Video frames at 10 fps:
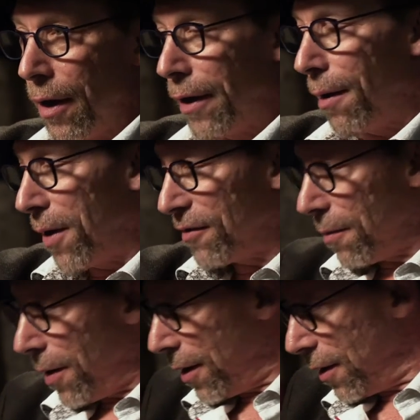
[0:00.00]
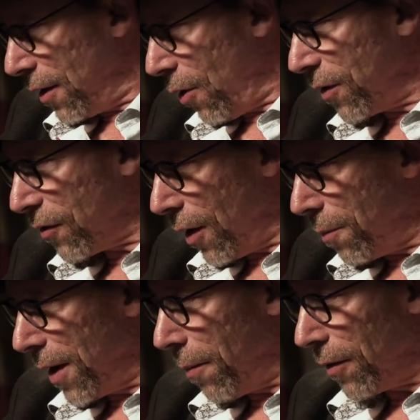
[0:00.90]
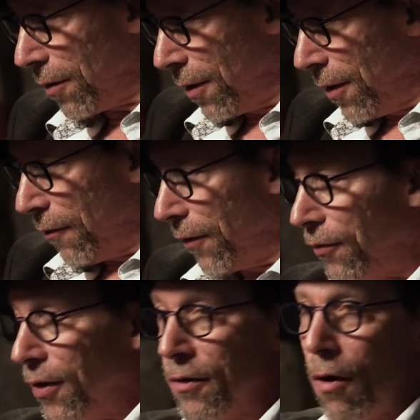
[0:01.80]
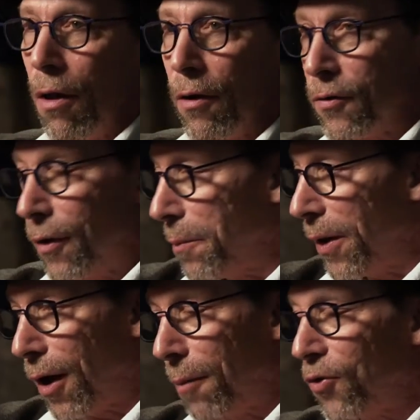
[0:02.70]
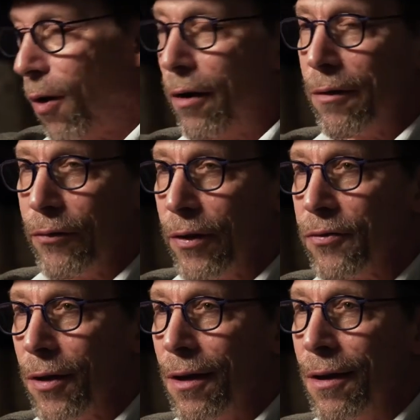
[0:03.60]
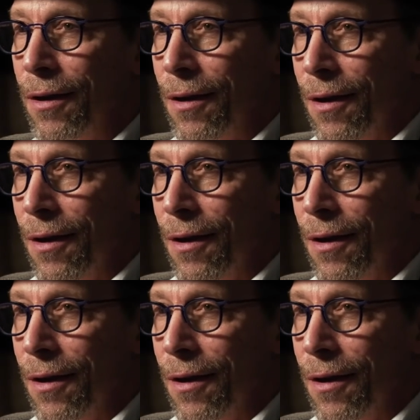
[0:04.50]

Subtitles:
and I'm estimating, you know, it's going to be about $15, and the bill comes to $150,